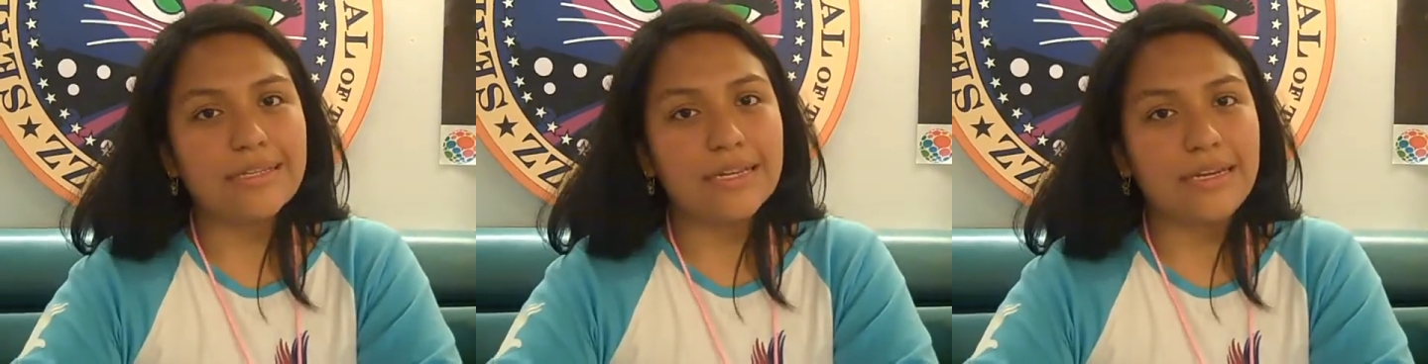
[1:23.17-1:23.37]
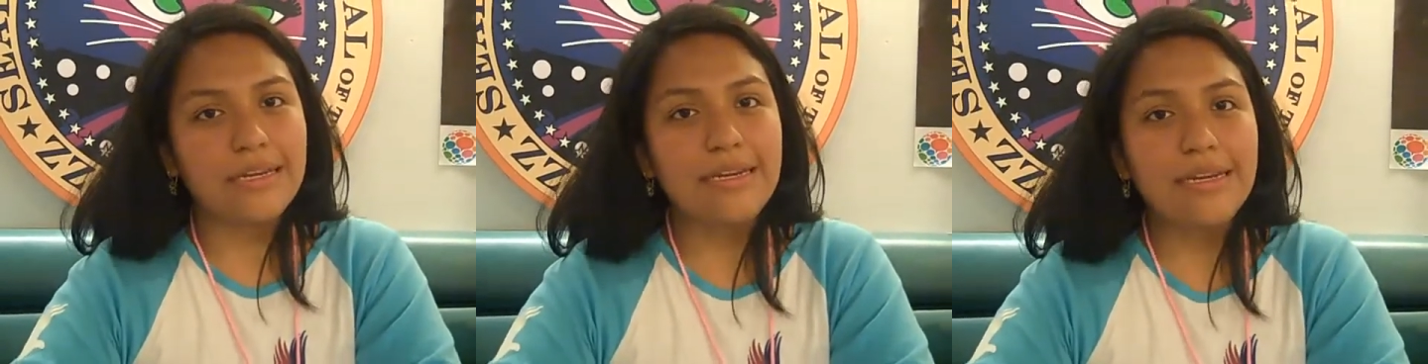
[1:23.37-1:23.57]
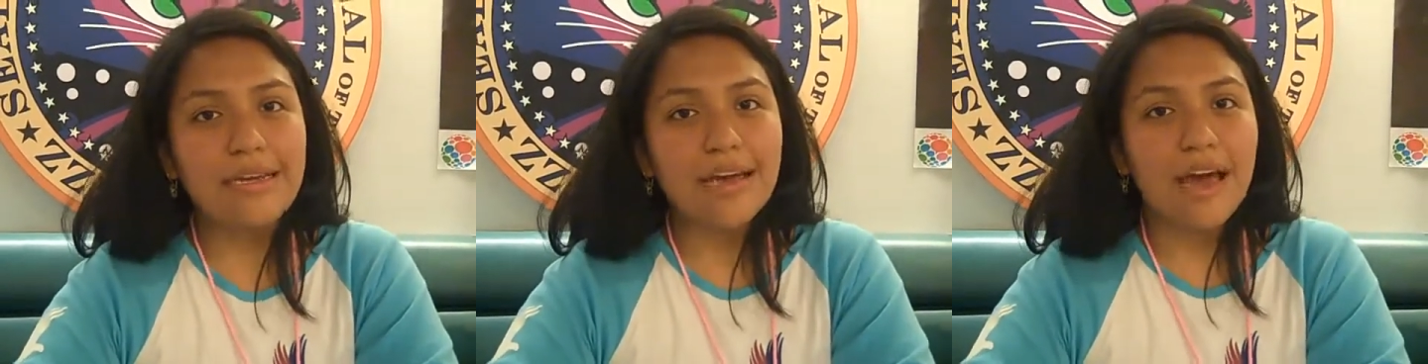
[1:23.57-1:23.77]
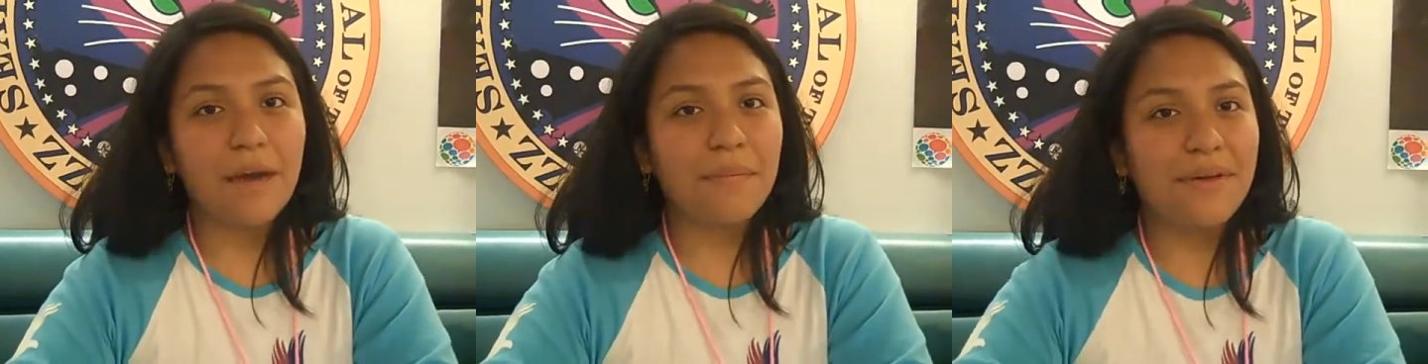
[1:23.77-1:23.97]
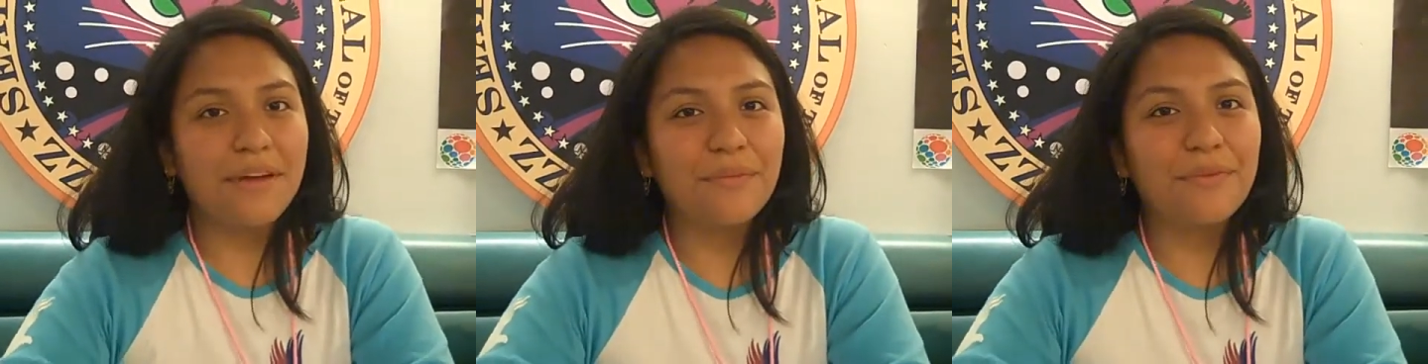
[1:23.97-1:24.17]
And
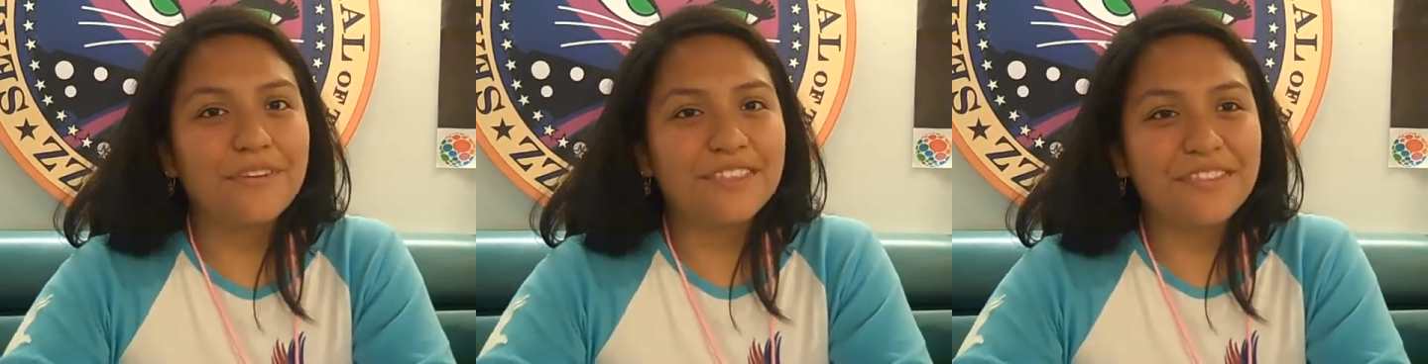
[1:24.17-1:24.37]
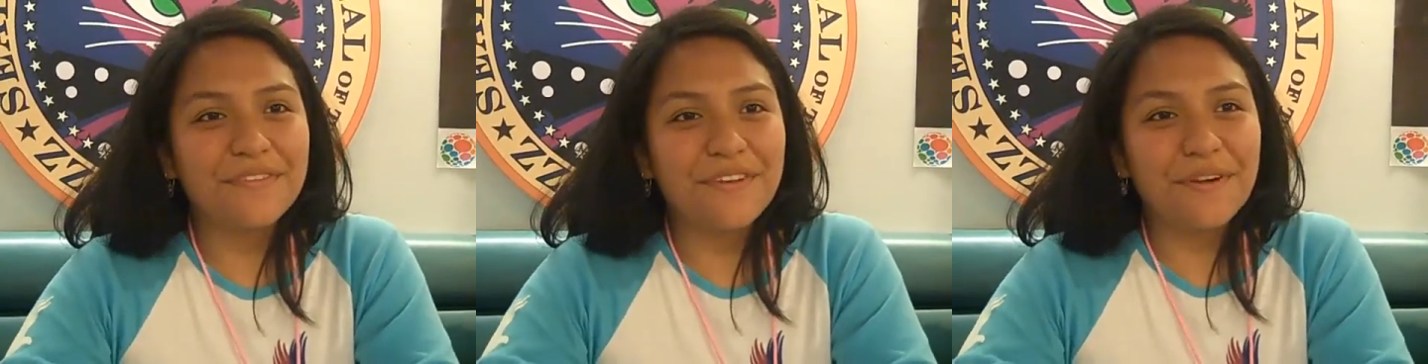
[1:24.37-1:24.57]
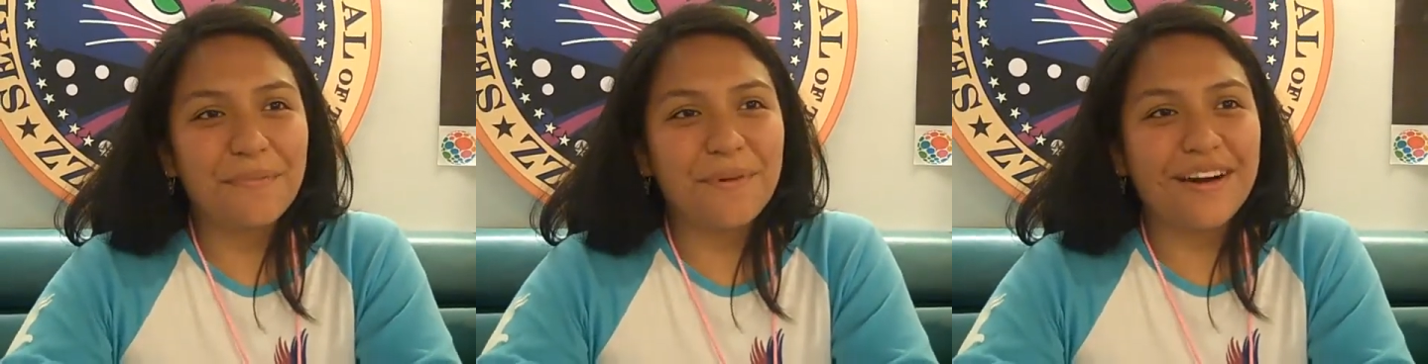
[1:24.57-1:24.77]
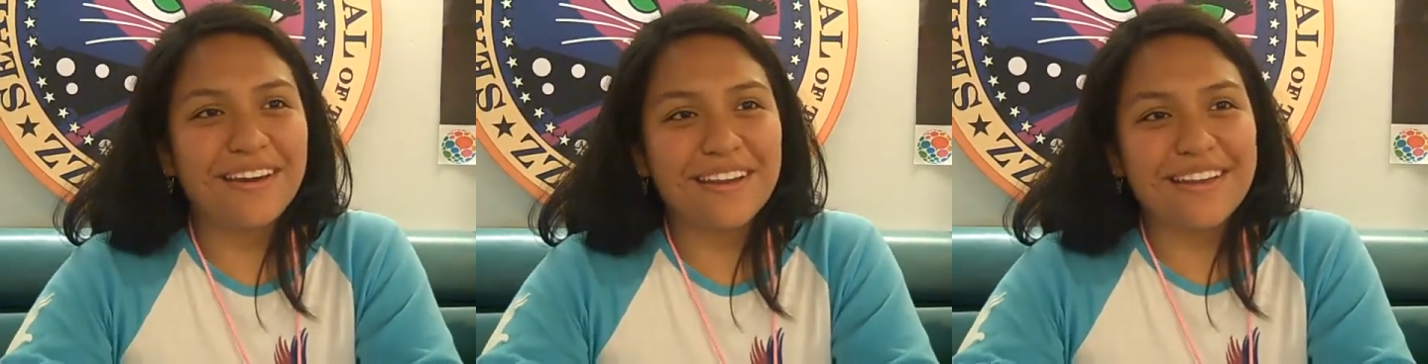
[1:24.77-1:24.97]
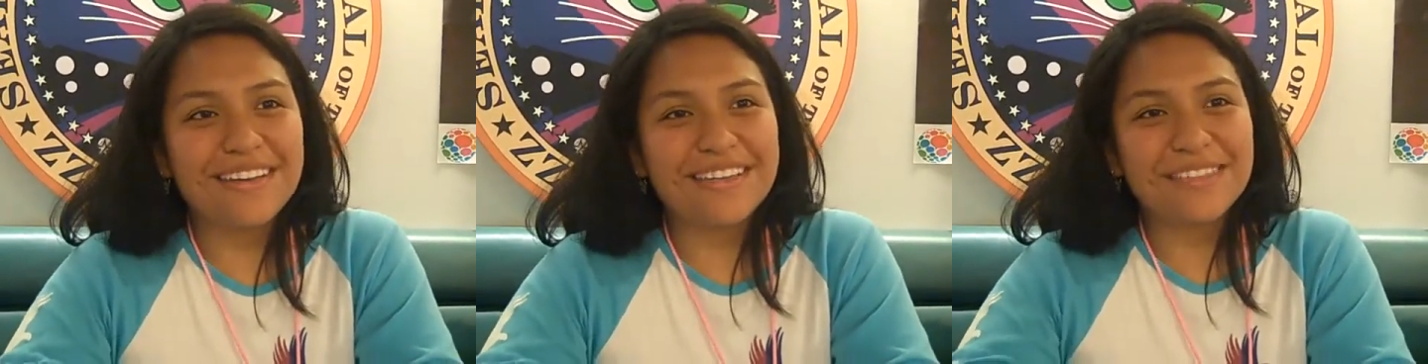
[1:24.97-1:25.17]
I mean, most of our
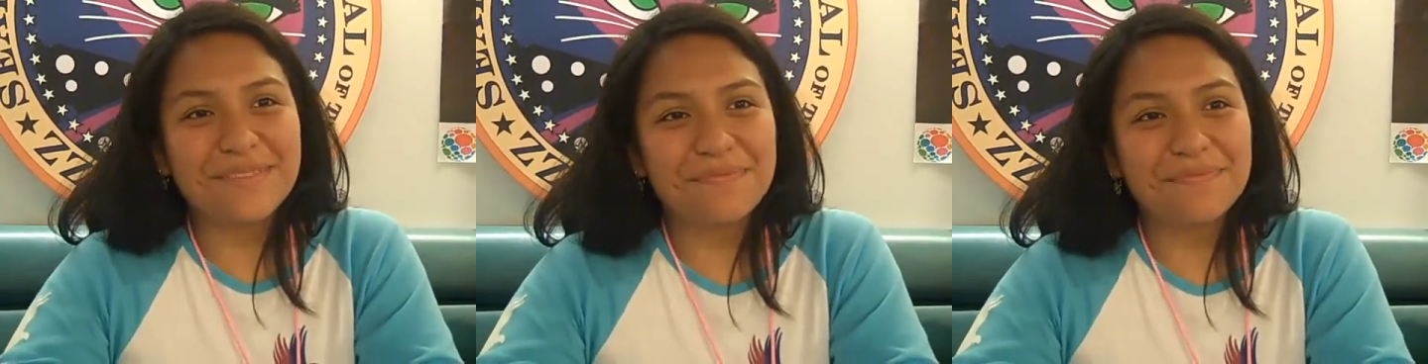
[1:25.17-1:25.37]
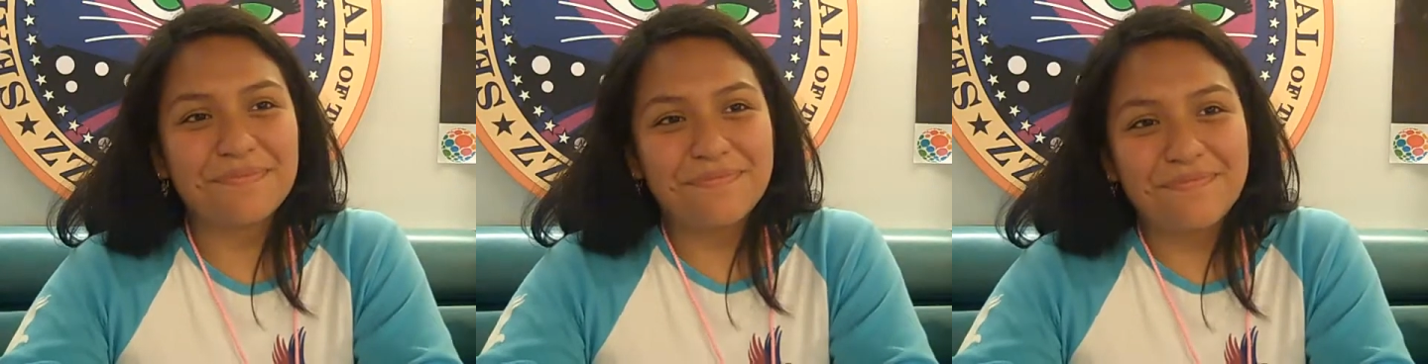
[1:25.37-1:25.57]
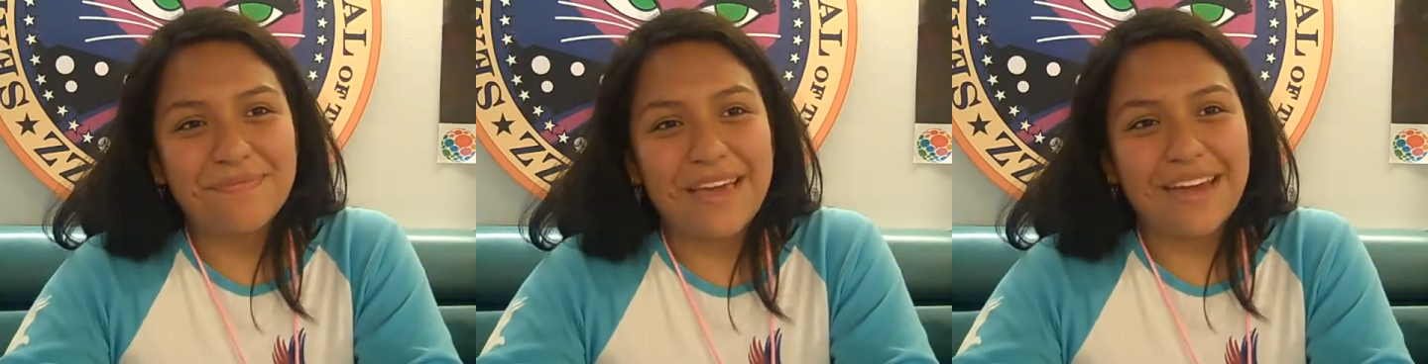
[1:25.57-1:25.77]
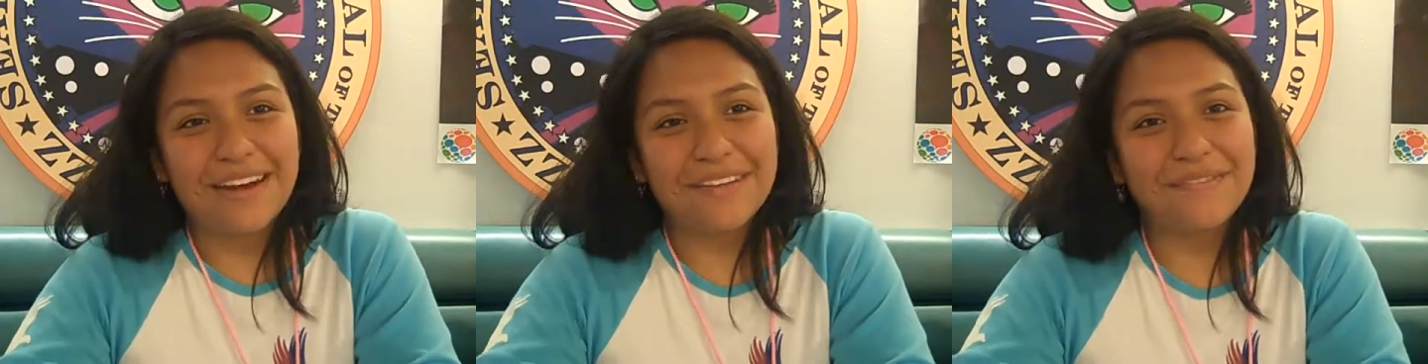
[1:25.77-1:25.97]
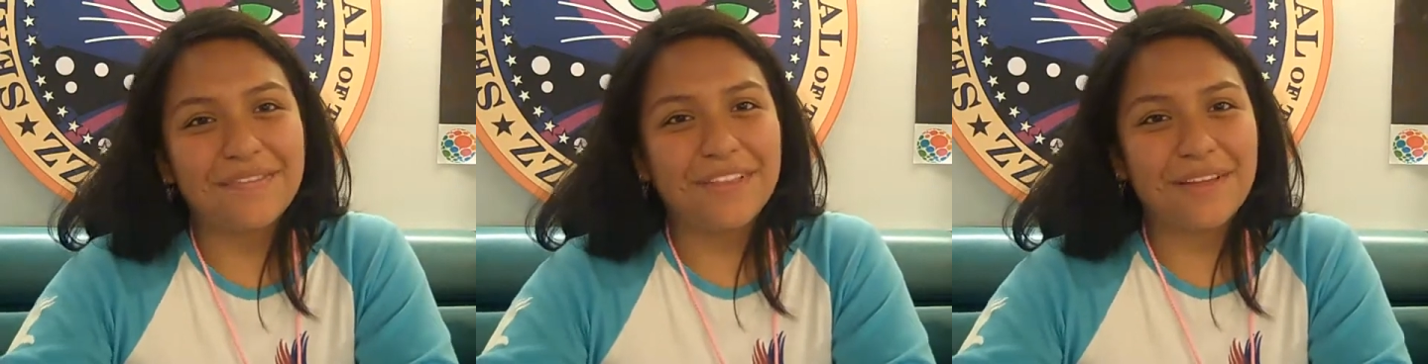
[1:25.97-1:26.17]
body is made
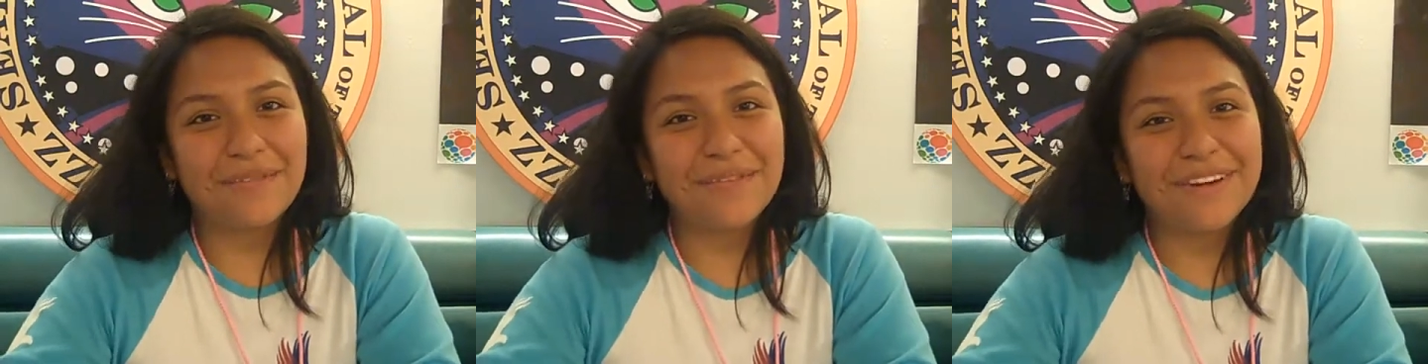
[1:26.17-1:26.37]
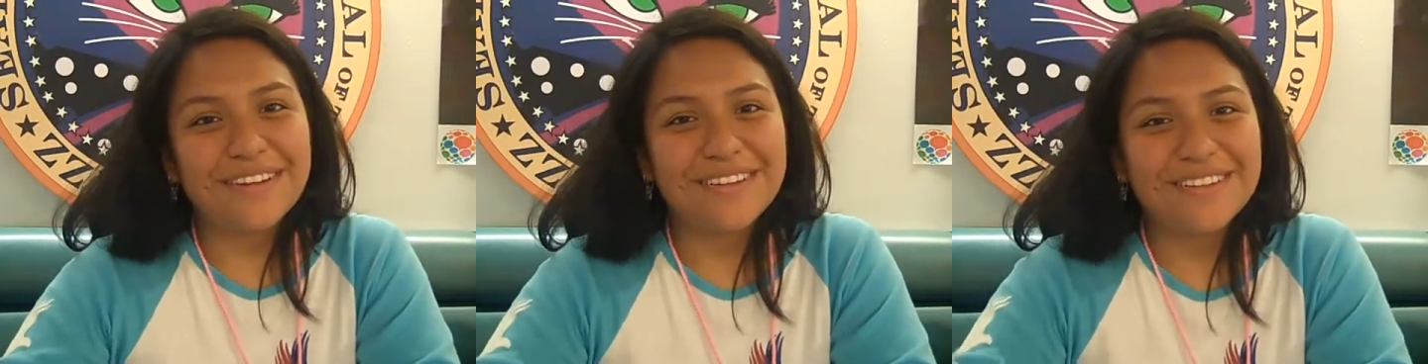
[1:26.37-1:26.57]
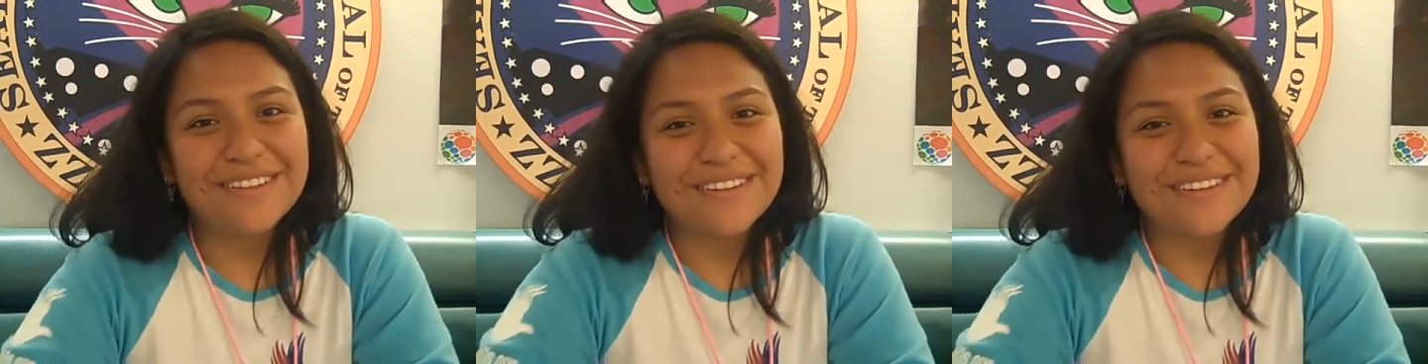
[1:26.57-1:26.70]
out of clean water.